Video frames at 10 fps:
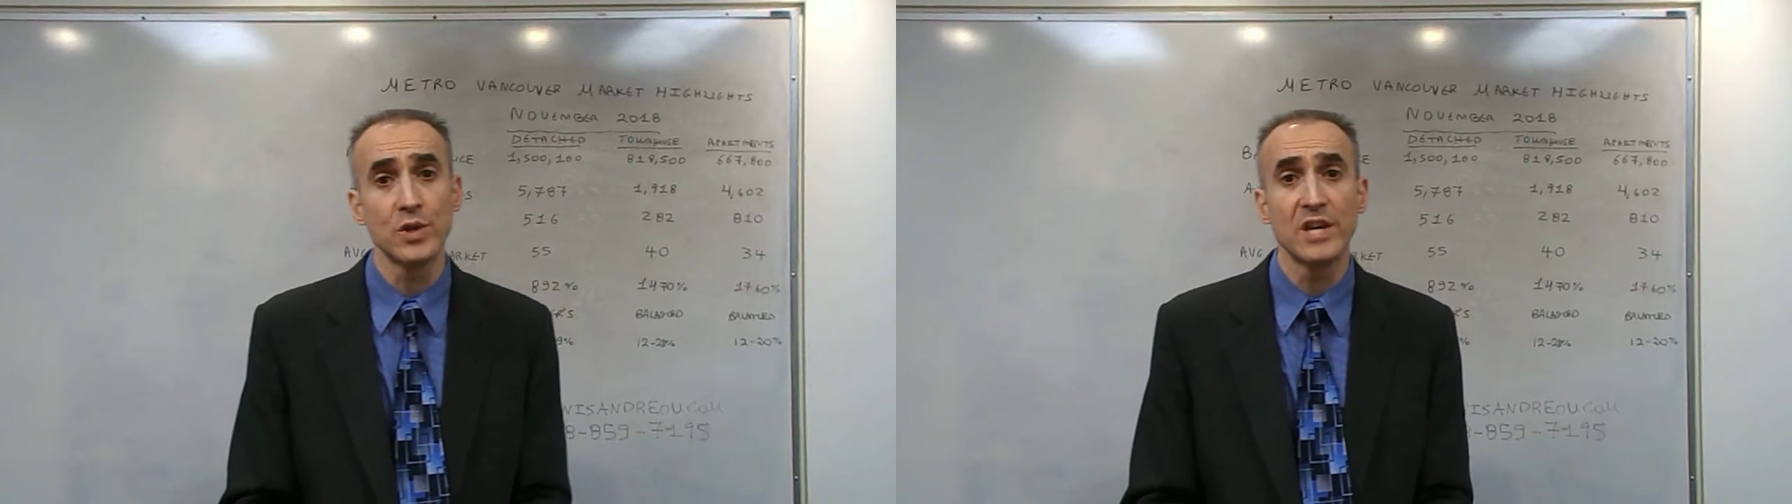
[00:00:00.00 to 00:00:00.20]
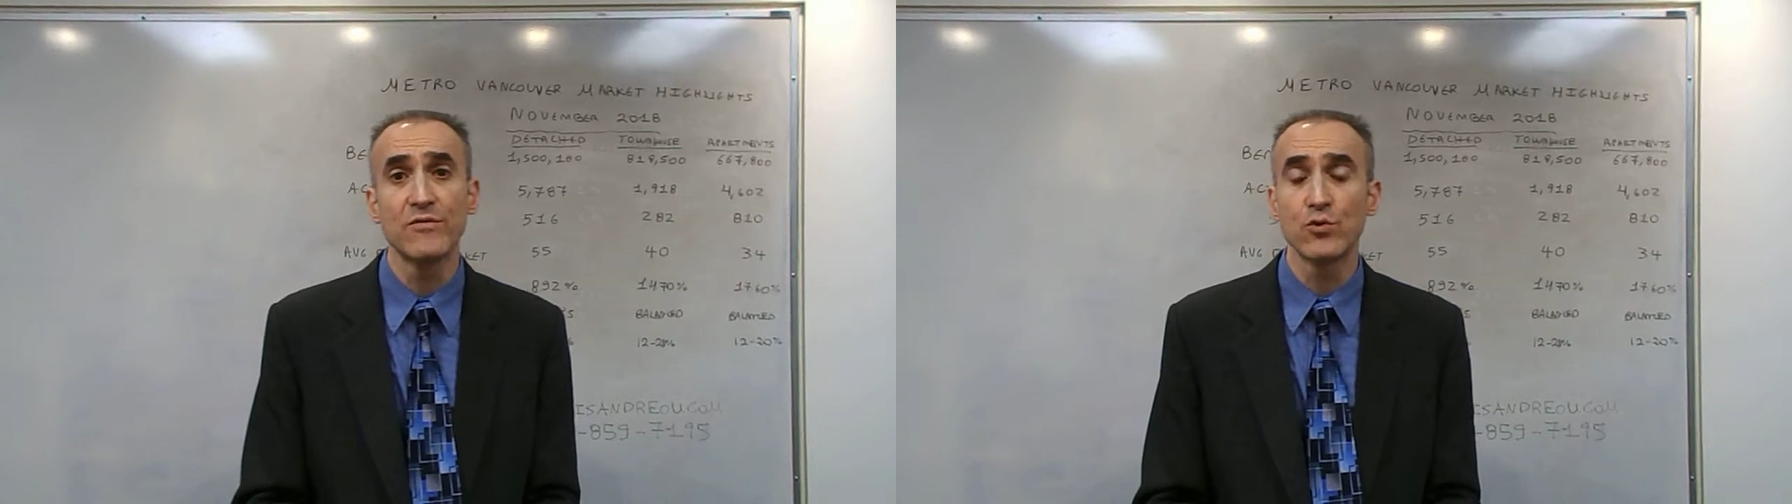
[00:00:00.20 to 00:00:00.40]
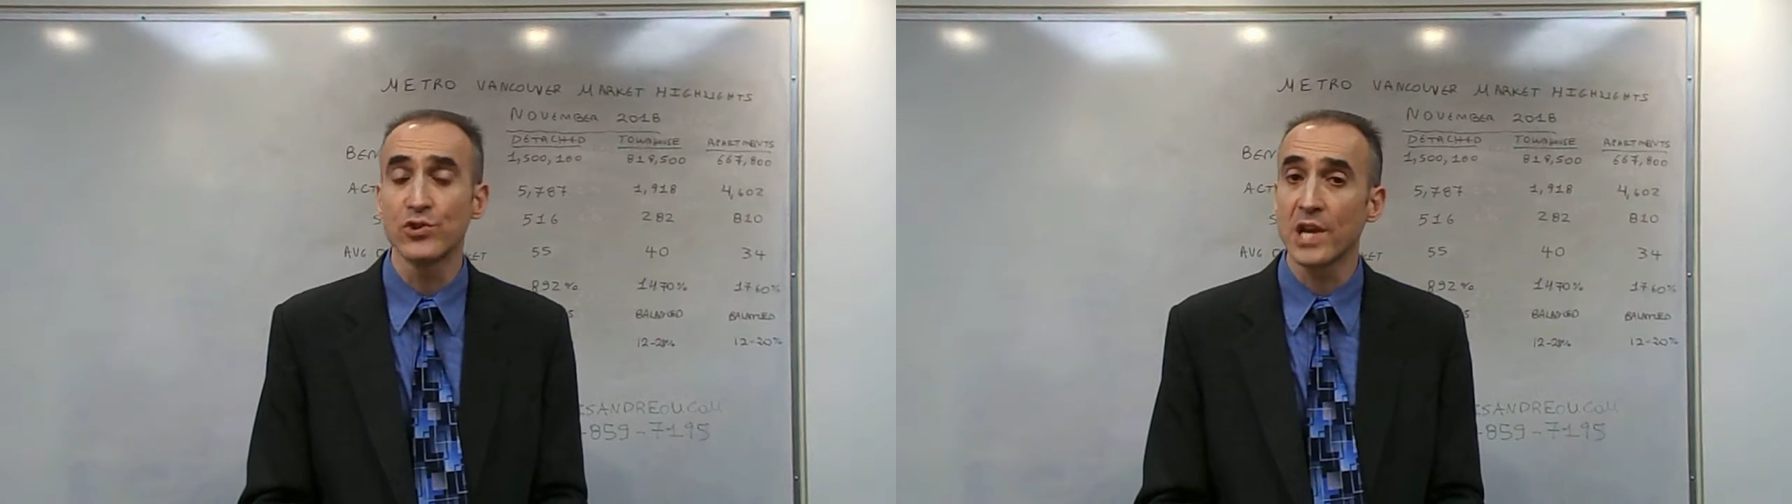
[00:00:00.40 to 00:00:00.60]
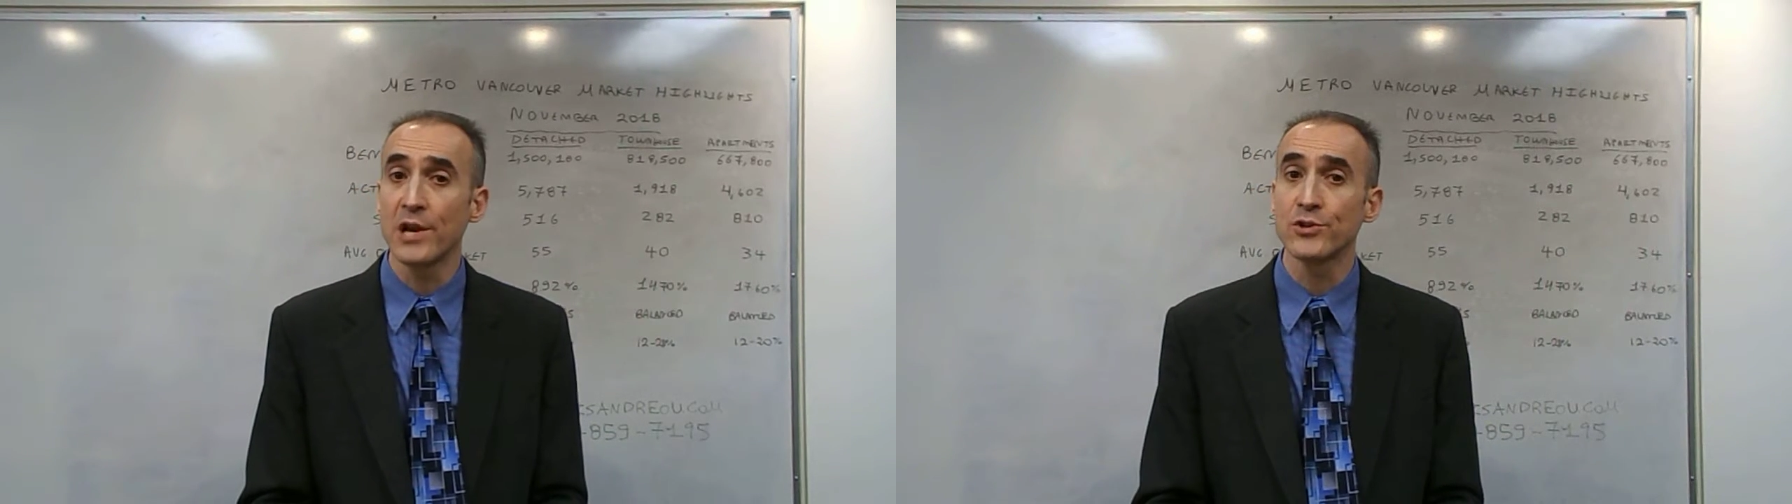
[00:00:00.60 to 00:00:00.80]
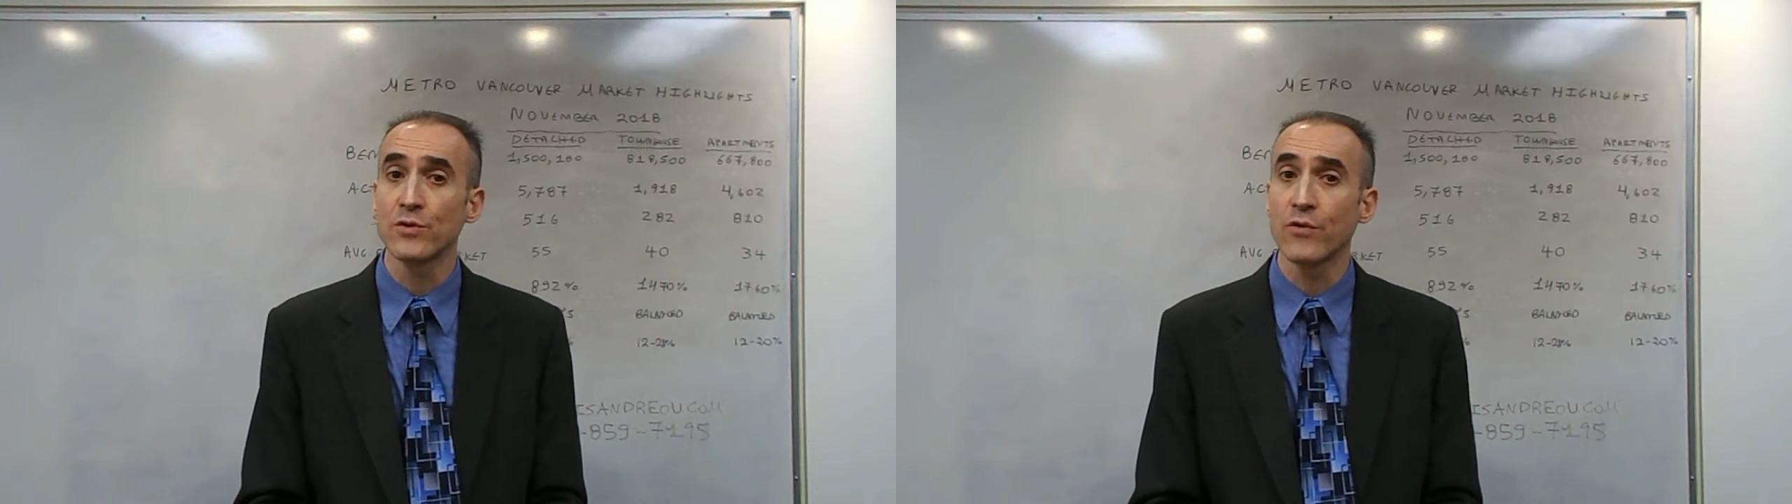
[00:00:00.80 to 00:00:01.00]
give to
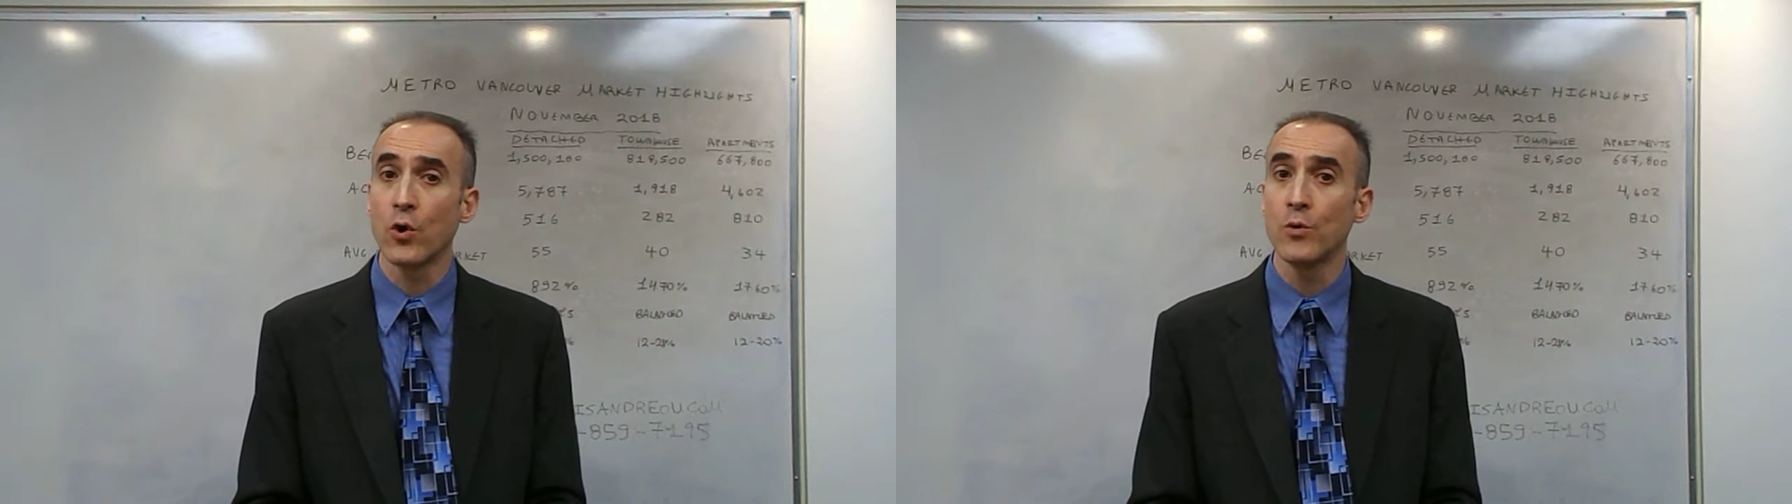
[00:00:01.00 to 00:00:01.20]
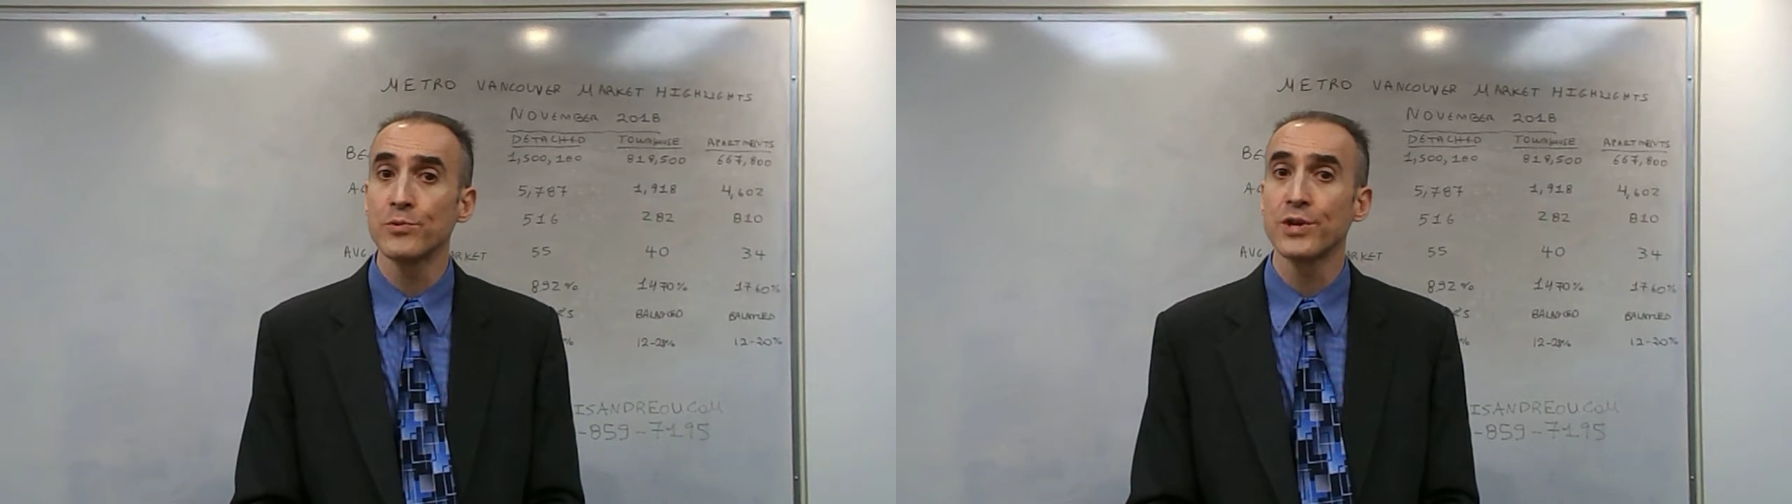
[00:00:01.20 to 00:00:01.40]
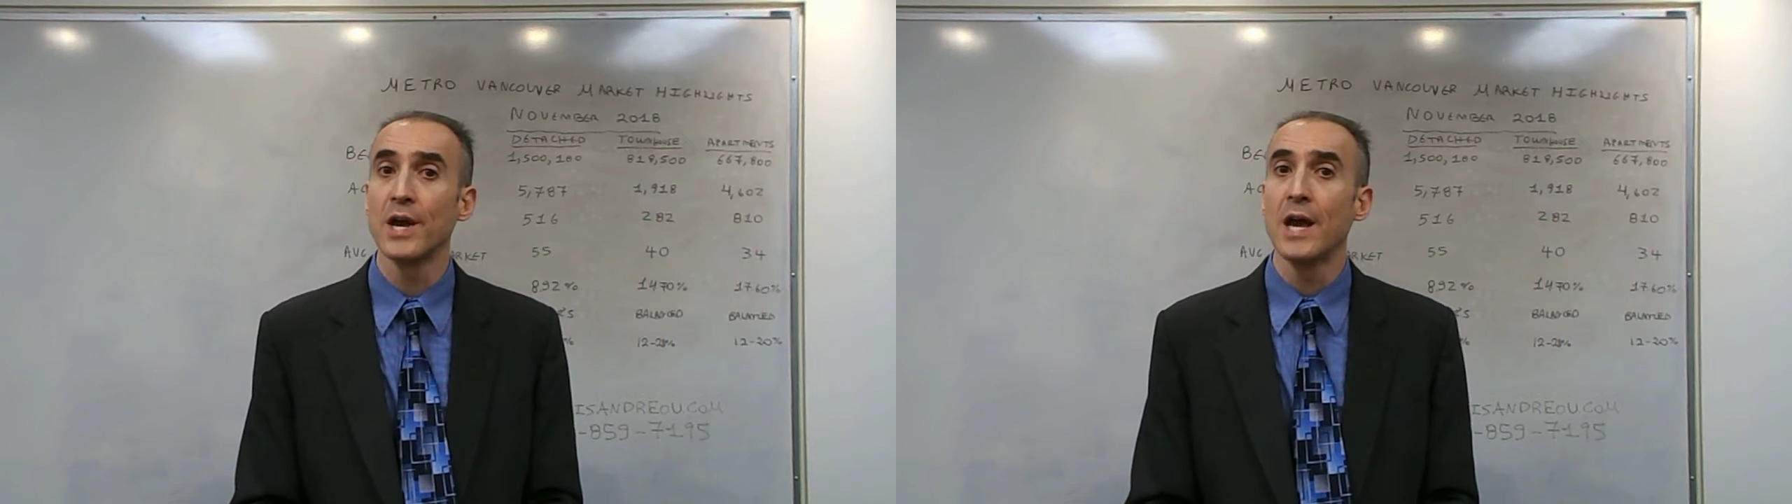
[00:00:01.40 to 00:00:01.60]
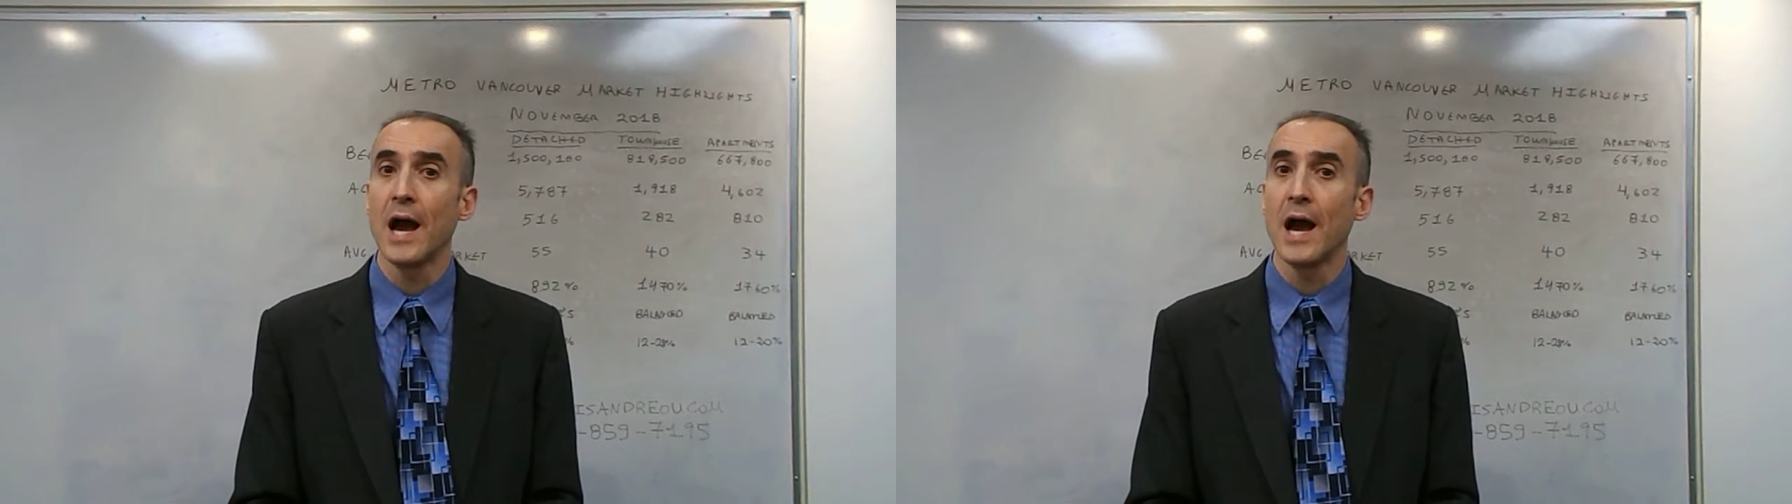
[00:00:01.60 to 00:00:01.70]
sellers of homes